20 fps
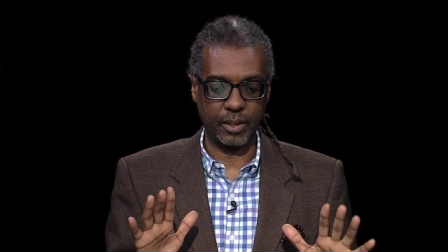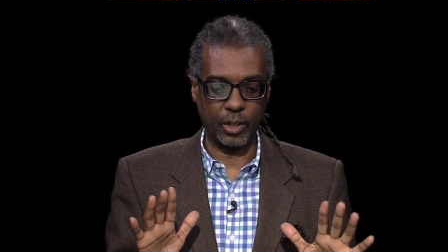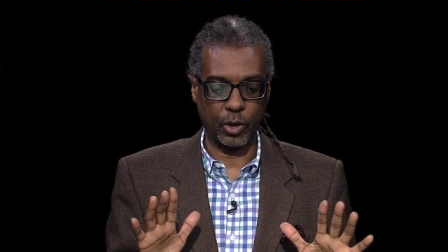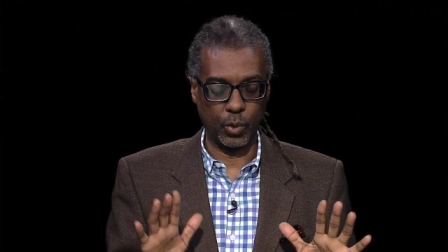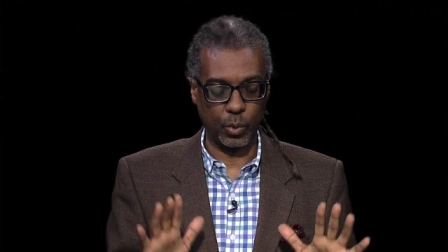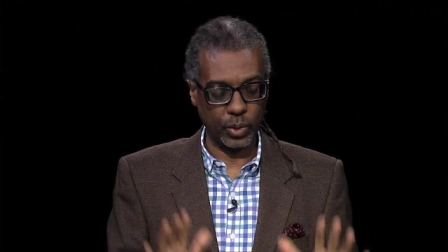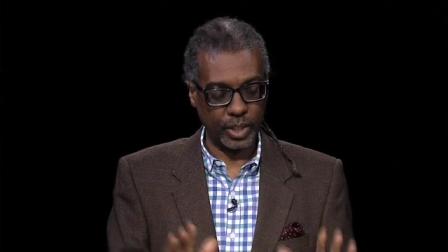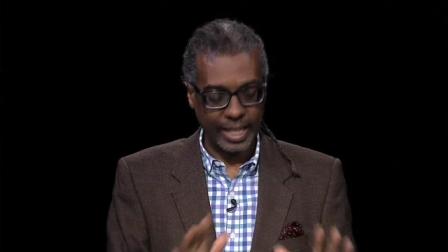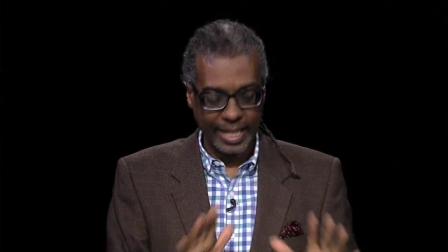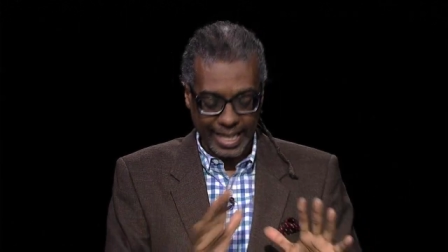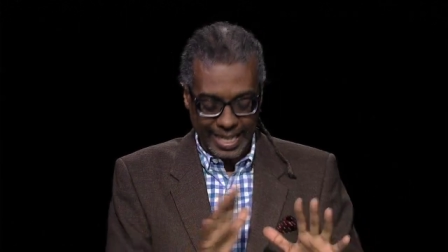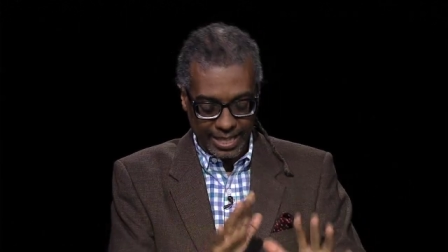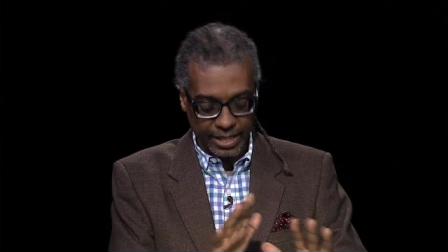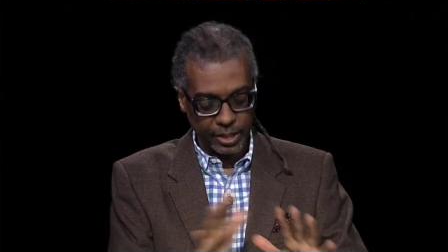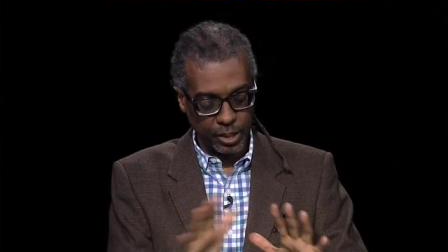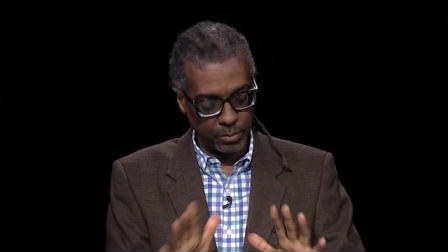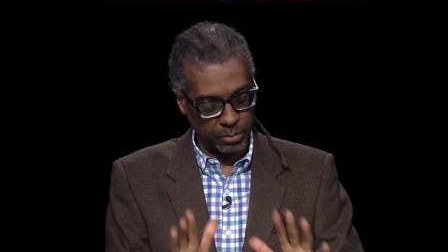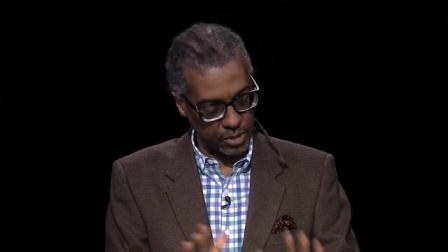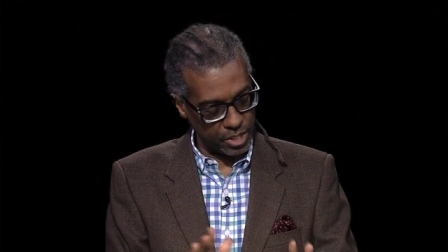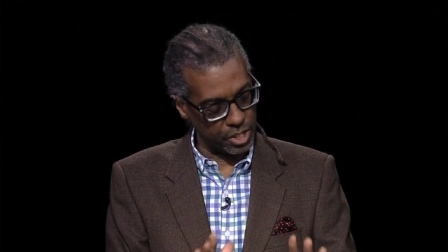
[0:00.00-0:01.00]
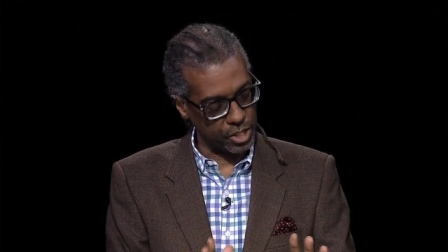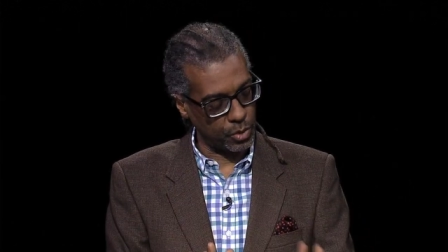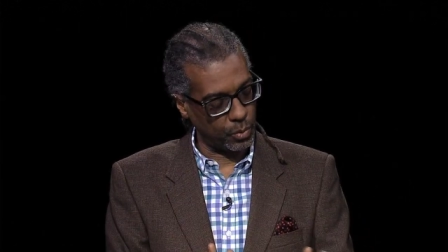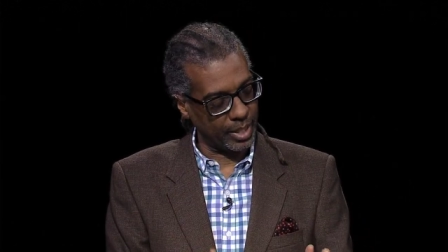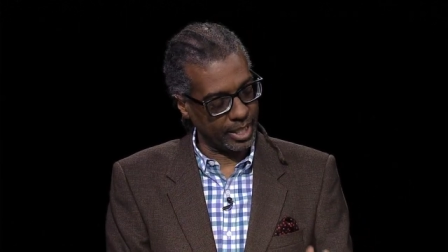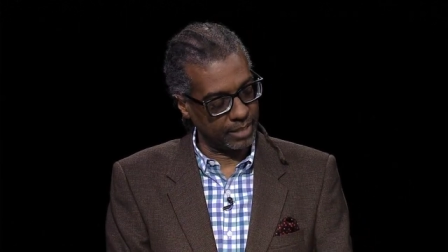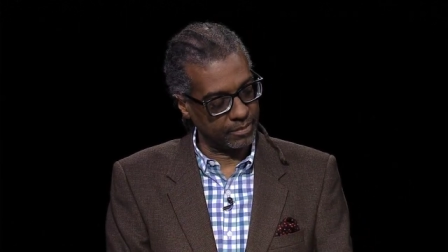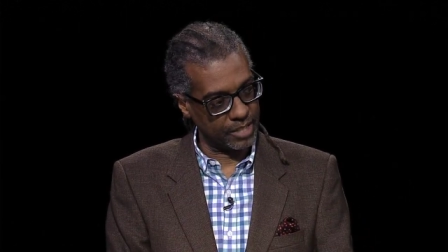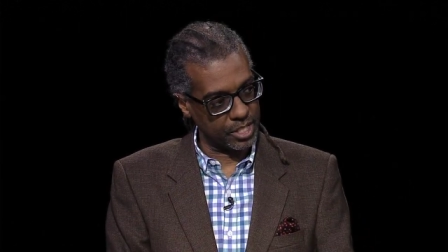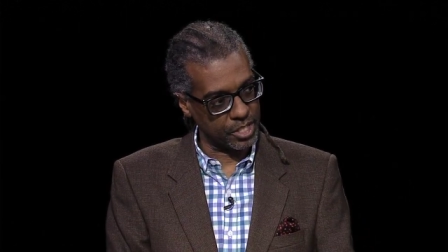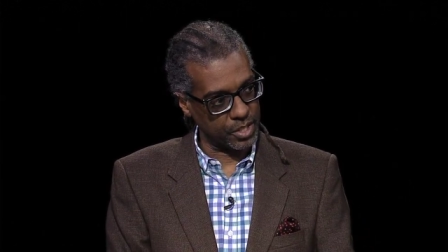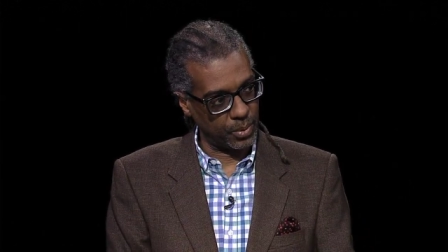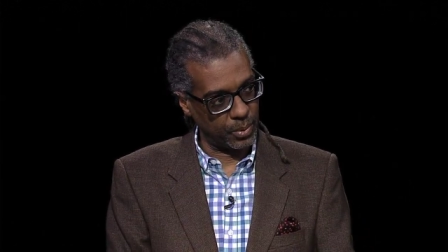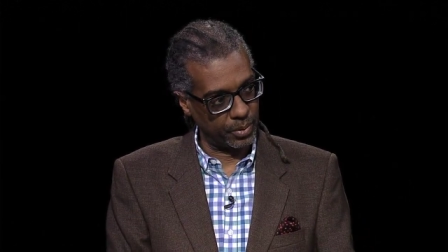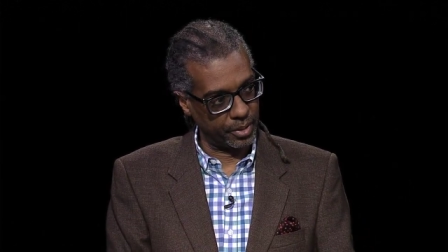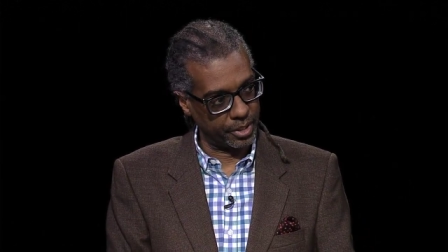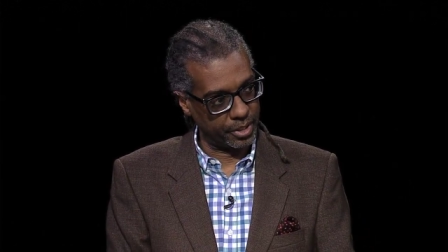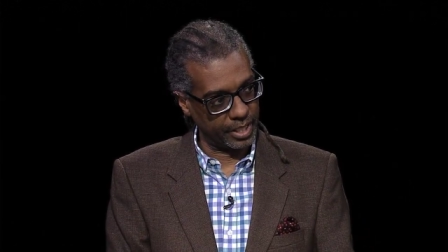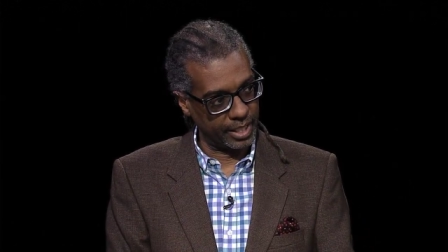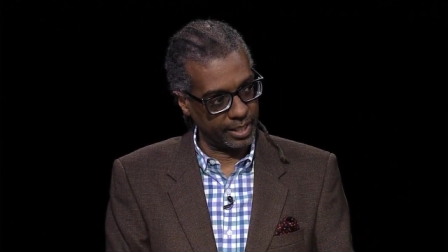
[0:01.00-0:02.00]
early in the swing of this
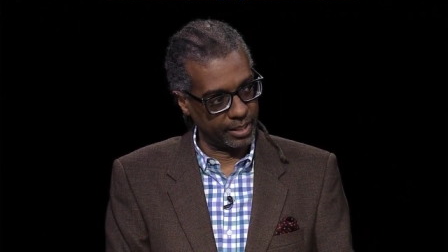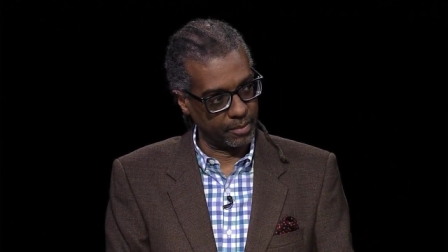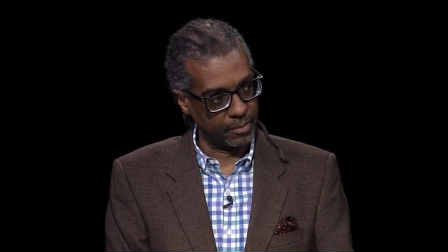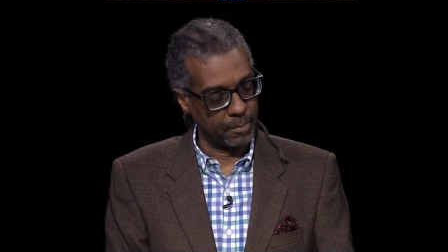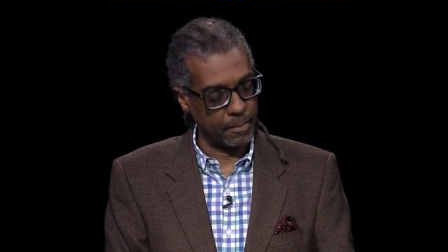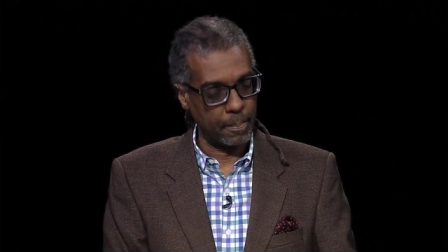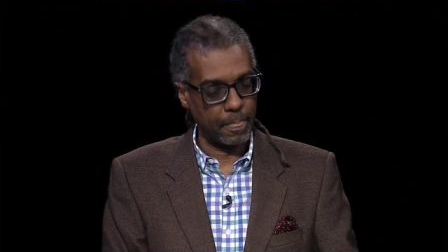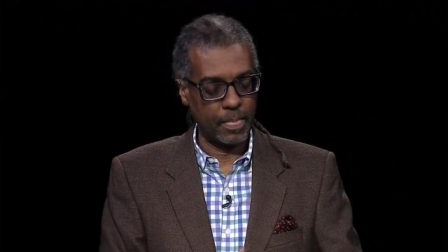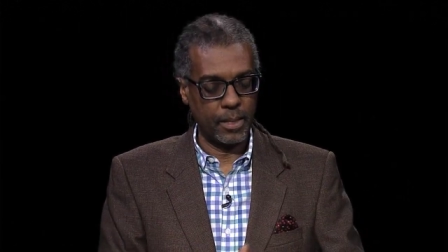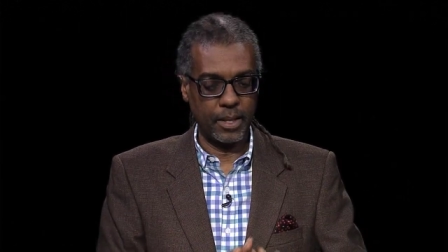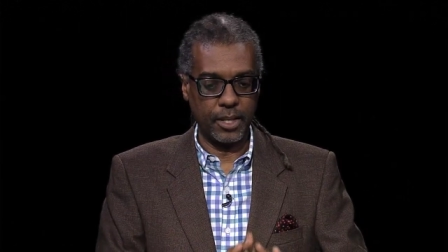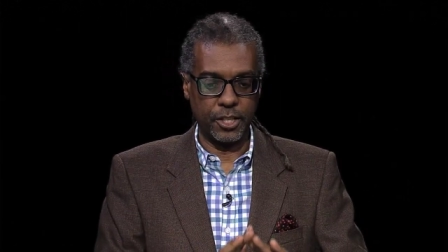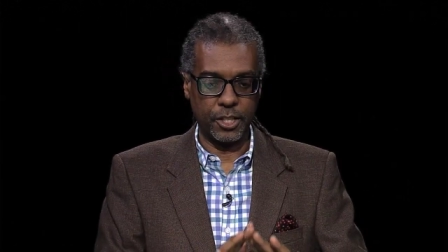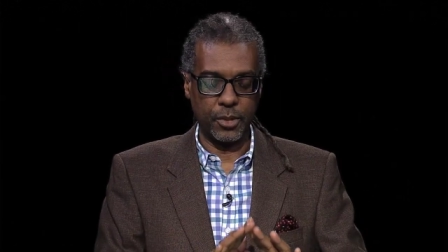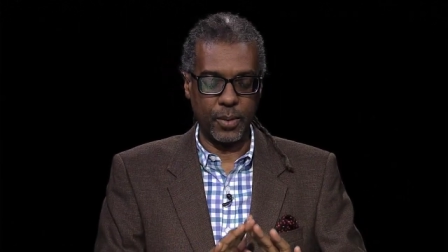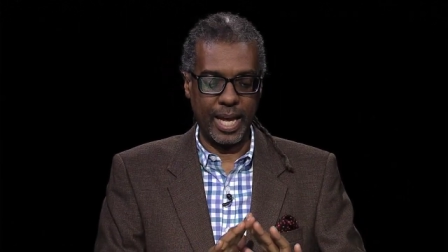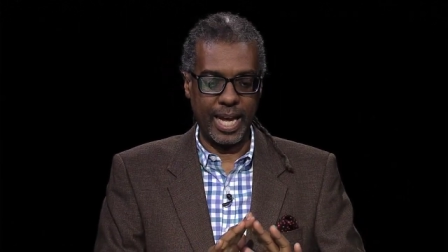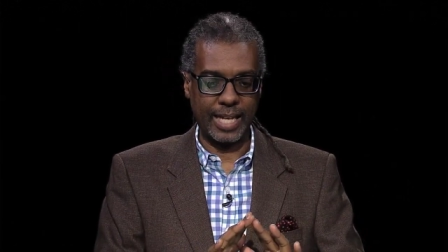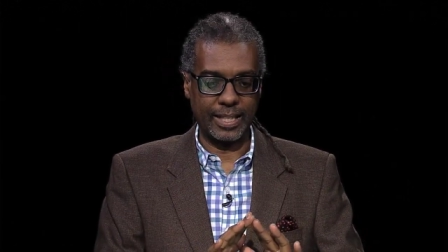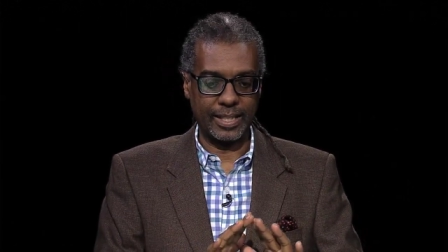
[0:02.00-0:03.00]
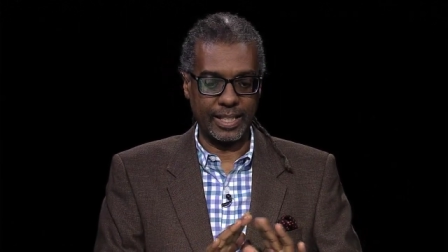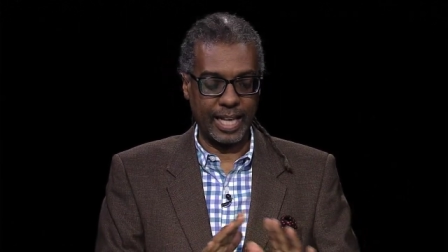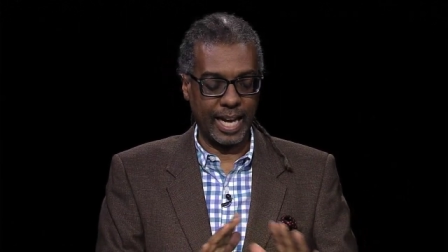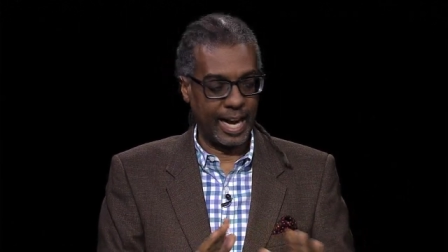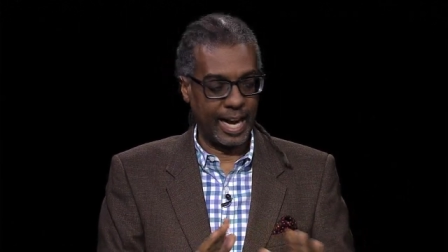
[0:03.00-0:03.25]
whole thing, you had the